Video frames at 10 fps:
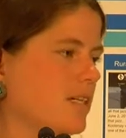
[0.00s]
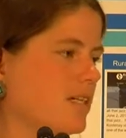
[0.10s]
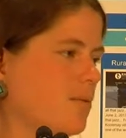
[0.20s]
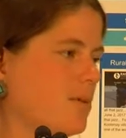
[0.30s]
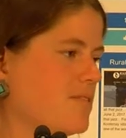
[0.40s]

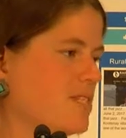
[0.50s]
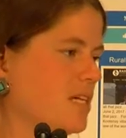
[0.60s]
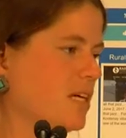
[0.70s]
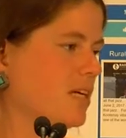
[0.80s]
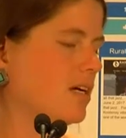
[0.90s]
that we've
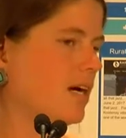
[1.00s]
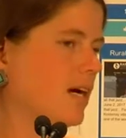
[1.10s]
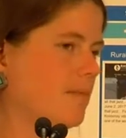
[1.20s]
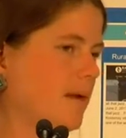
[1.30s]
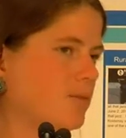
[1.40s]
seen.
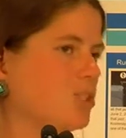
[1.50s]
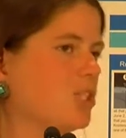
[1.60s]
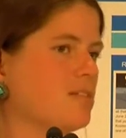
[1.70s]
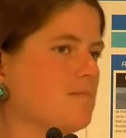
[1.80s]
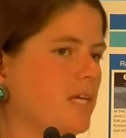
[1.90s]
I was
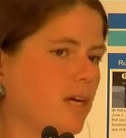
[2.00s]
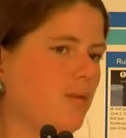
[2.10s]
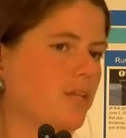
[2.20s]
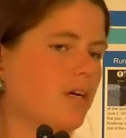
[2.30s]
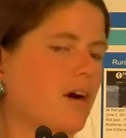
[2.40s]
just meeting
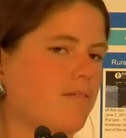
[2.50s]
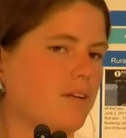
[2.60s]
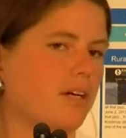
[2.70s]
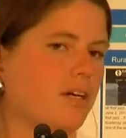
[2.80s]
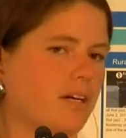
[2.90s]
with the
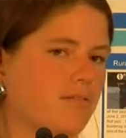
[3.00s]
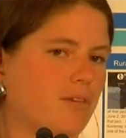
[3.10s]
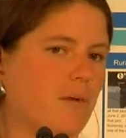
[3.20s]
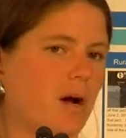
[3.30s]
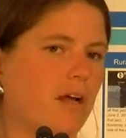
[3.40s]
governor in
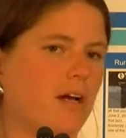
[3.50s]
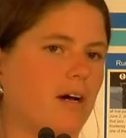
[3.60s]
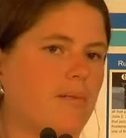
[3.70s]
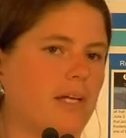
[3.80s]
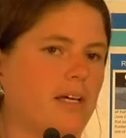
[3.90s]
Vermont,
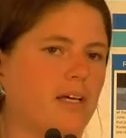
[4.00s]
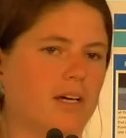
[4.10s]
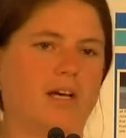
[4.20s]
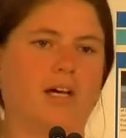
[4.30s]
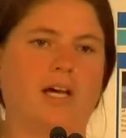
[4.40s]
and he
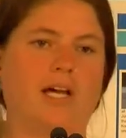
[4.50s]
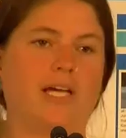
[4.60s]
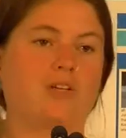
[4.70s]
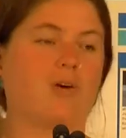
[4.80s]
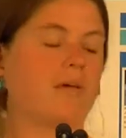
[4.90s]

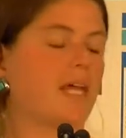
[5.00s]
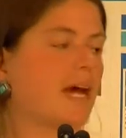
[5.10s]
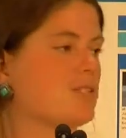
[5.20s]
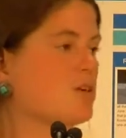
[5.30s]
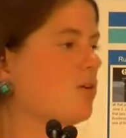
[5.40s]
told me
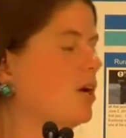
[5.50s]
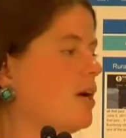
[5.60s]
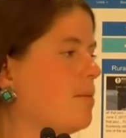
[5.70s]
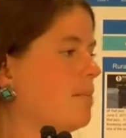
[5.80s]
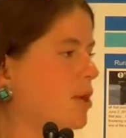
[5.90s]
that. So
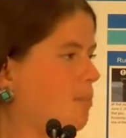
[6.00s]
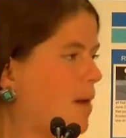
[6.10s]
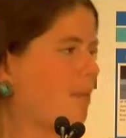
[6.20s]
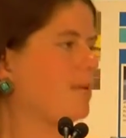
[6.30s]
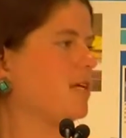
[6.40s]

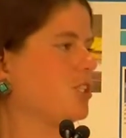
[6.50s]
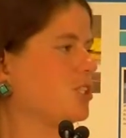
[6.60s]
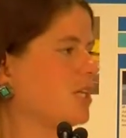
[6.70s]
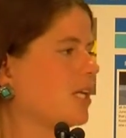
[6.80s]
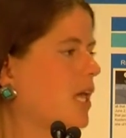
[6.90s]

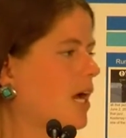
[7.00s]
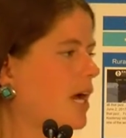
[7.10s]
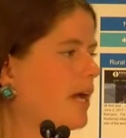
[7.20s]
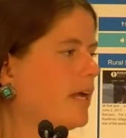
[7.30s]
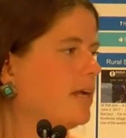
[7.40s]
population
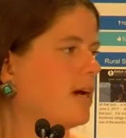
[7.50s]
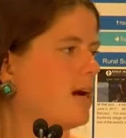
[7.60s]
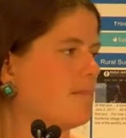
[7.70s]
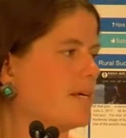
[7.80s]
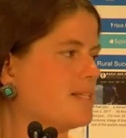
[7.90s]
decline
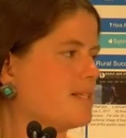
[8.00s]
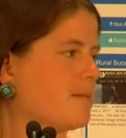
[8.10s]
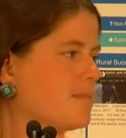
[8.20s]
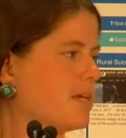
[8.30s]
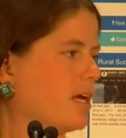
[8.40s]
is
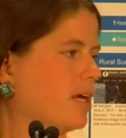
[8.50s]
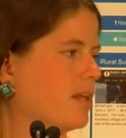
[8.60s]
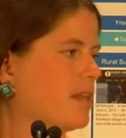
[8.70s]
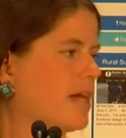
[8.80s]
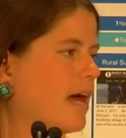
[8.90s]

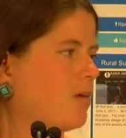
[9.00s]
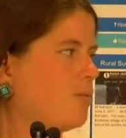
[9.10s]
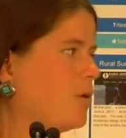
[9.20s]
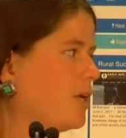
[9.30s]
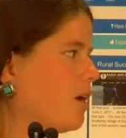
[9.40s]
something that
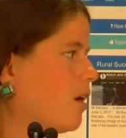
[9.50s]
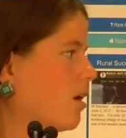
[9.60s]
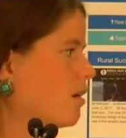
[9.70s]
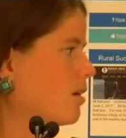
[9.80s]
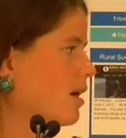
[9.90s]
we
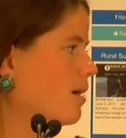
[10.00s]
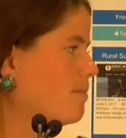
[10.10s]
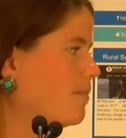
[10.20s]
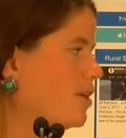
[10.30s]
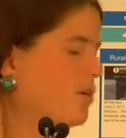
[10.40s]
are,
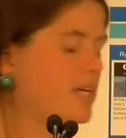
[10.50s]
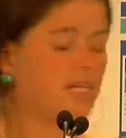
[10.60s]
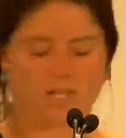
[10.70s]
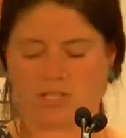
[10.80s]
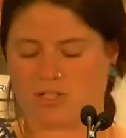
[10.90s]

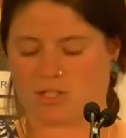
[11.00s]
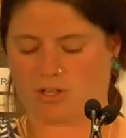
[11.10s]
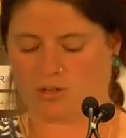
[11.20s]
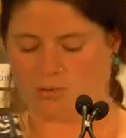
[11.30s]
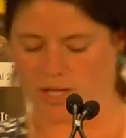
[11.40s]
he's
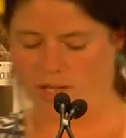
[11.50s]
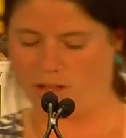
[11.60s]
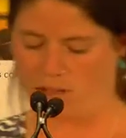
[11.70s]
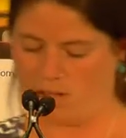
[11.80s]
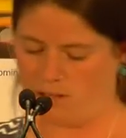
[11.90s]
concerned with.